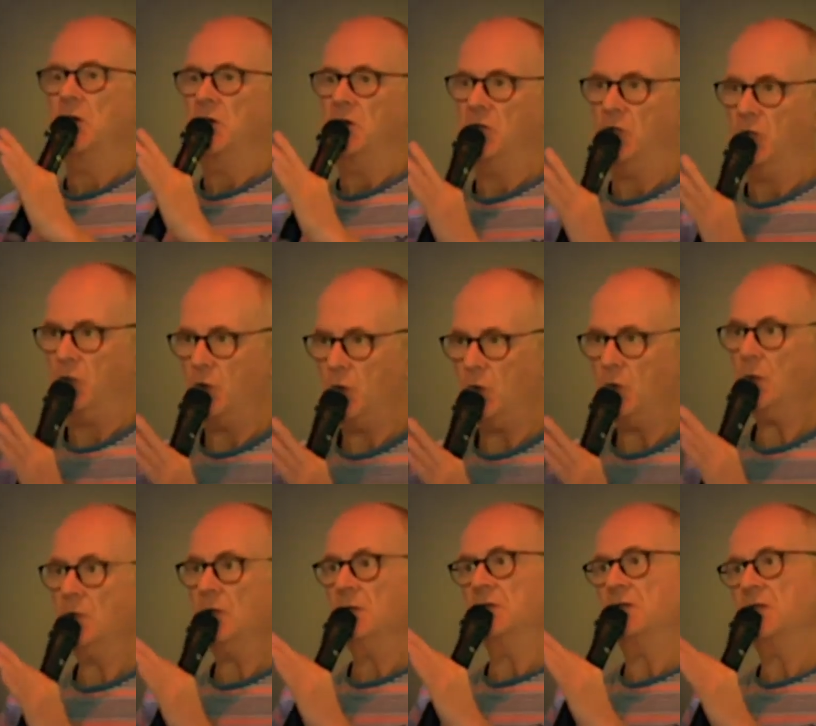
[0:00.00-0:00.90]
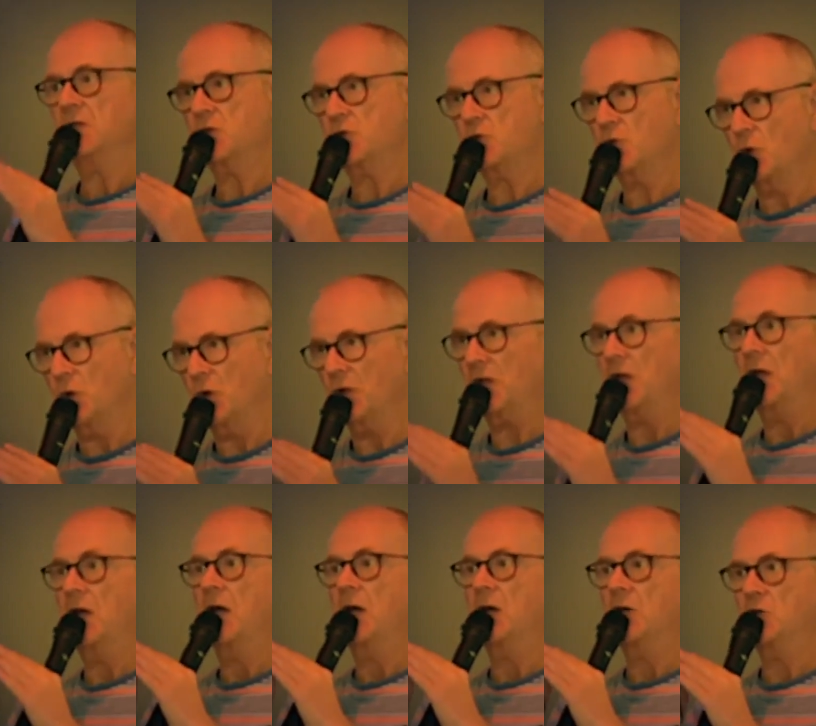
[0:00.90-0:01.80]
You destroy
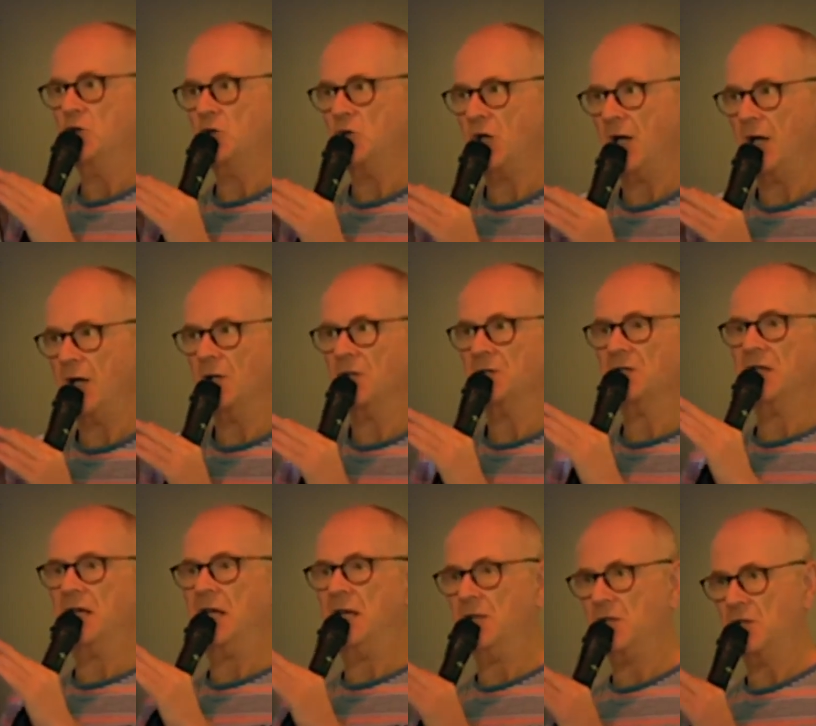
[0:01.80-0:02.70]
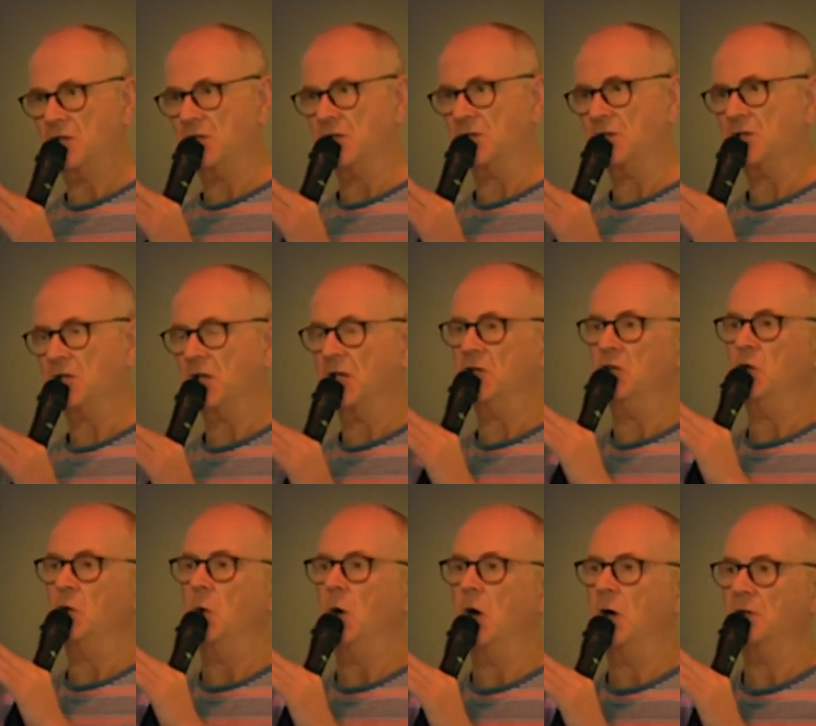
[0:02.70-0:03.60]
a child's innocence and
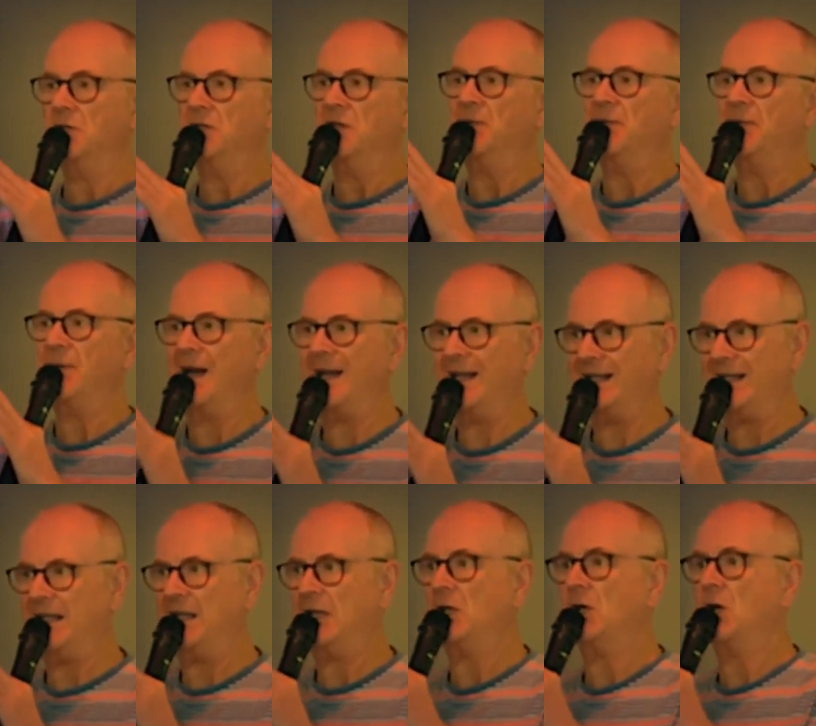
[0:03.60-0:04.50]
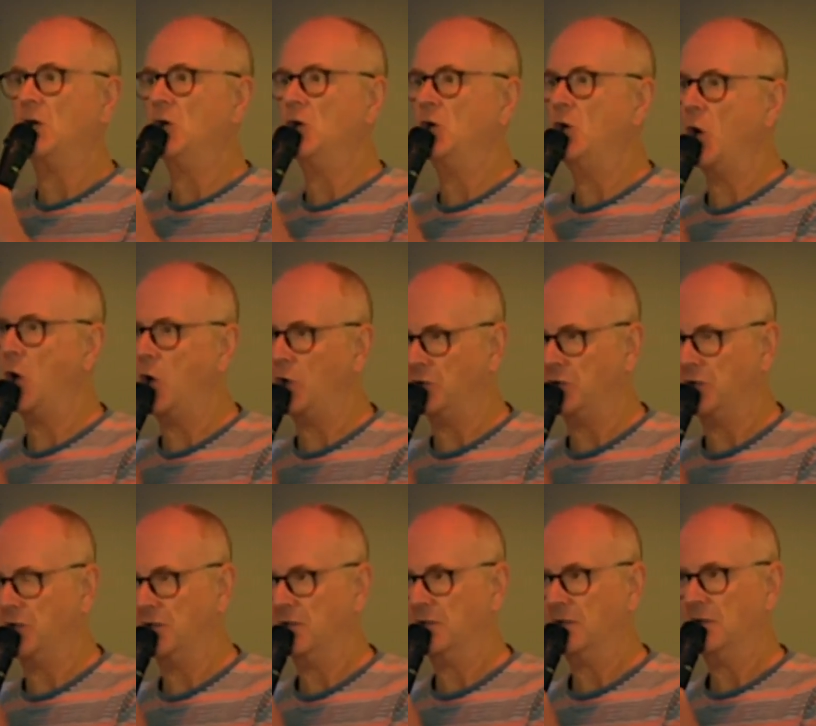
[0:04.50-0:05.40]
you are defiling God.
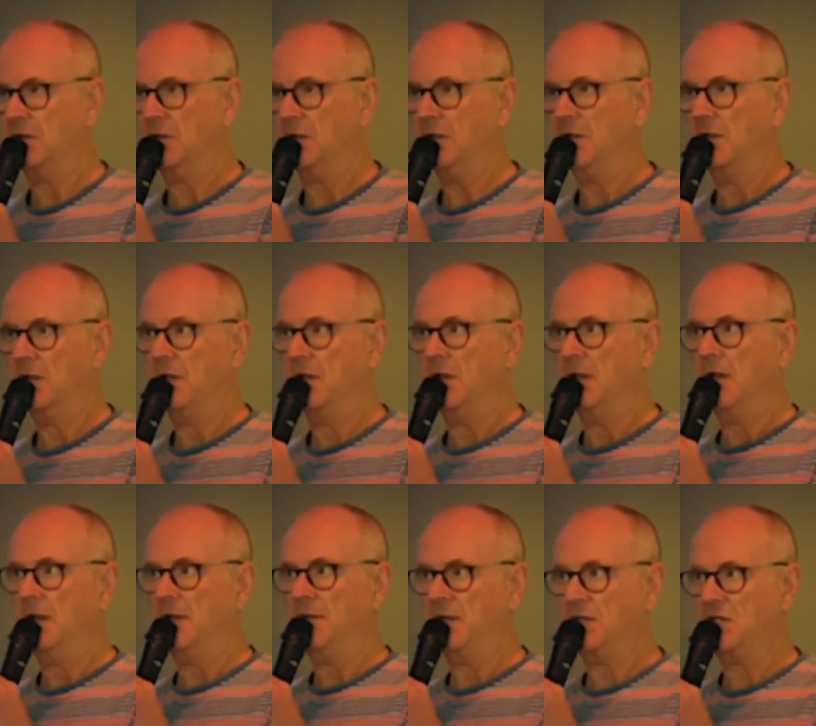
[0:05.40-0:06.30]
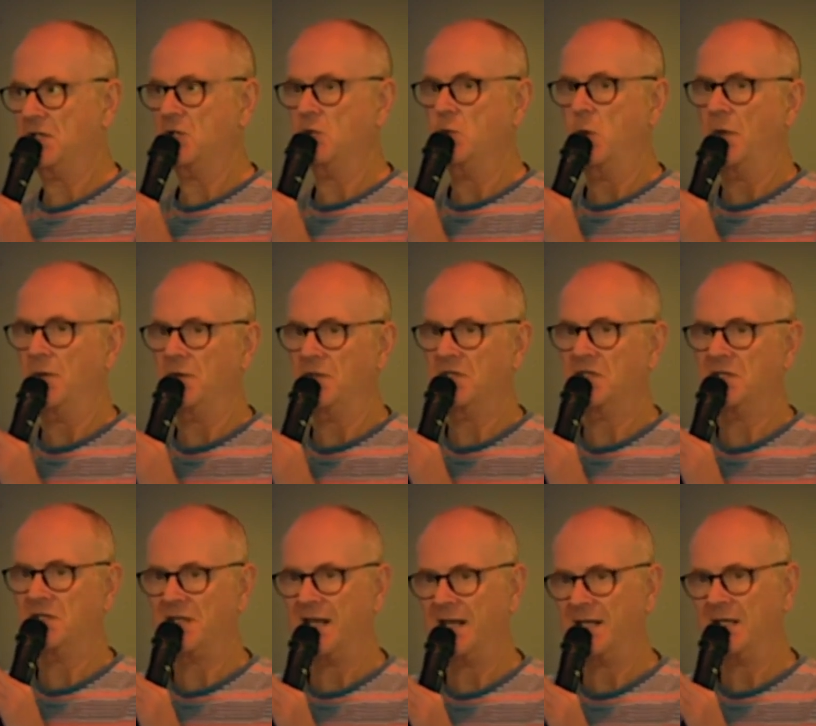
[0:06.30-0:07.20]
And this is what the
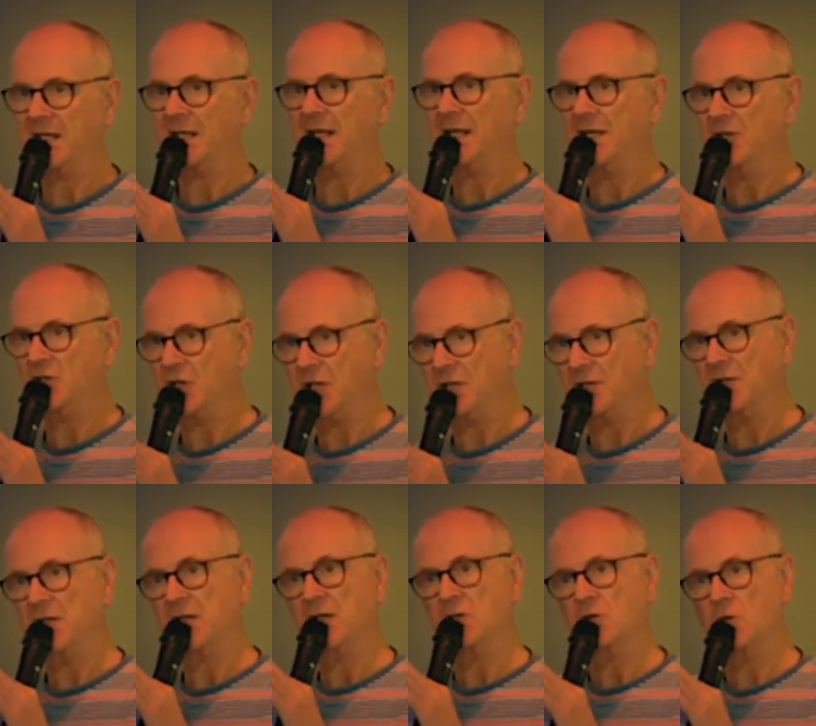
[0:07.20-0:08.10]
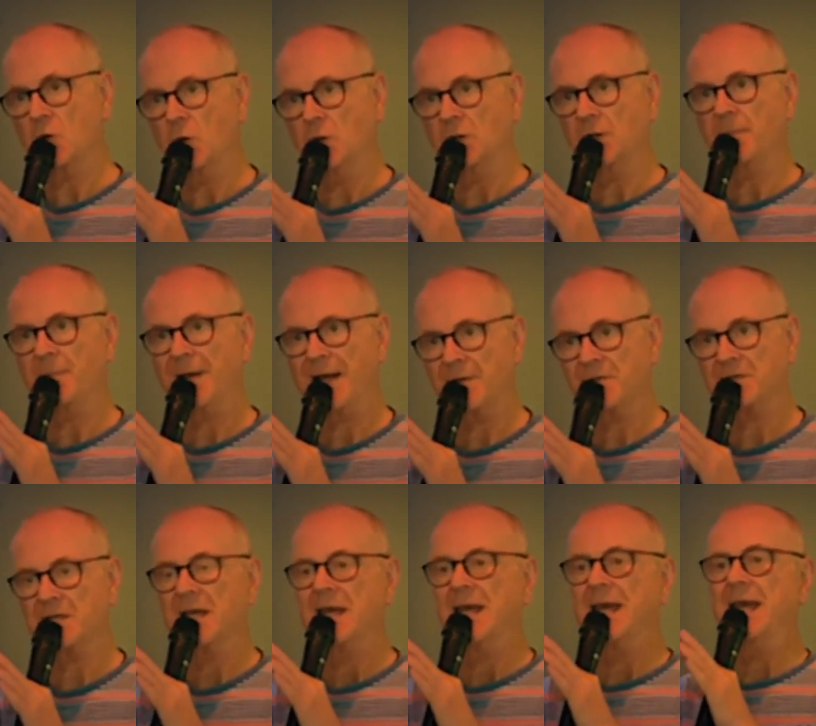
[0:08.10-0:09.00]
satanic agenda is all
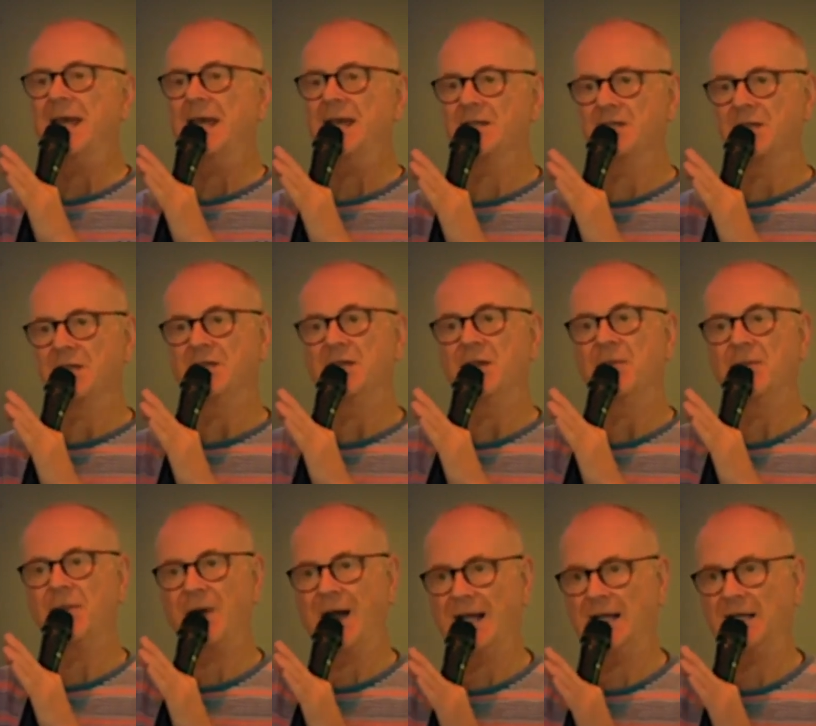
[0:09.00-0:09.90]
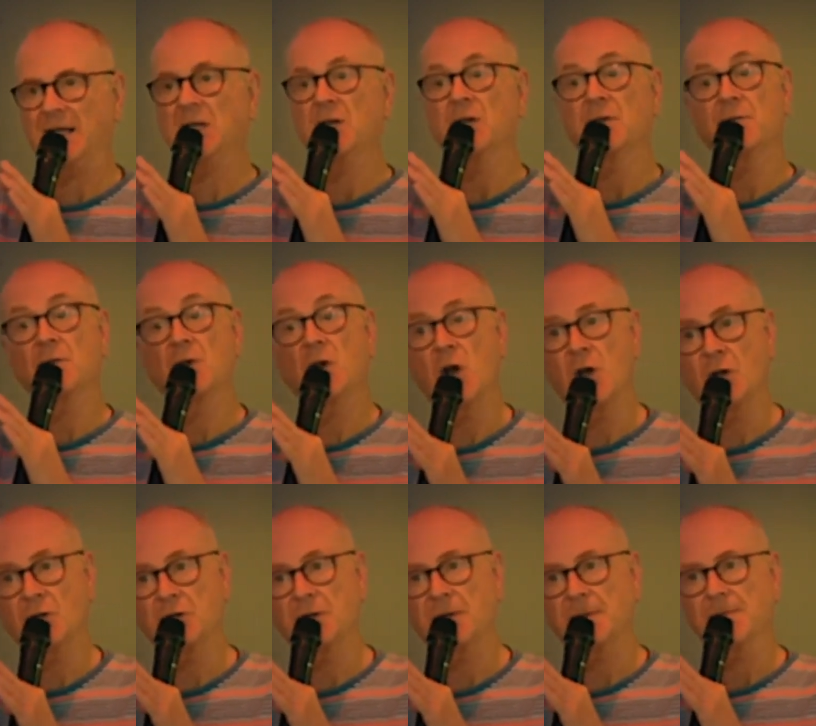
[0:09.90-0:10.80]
about. It's a defiling of God.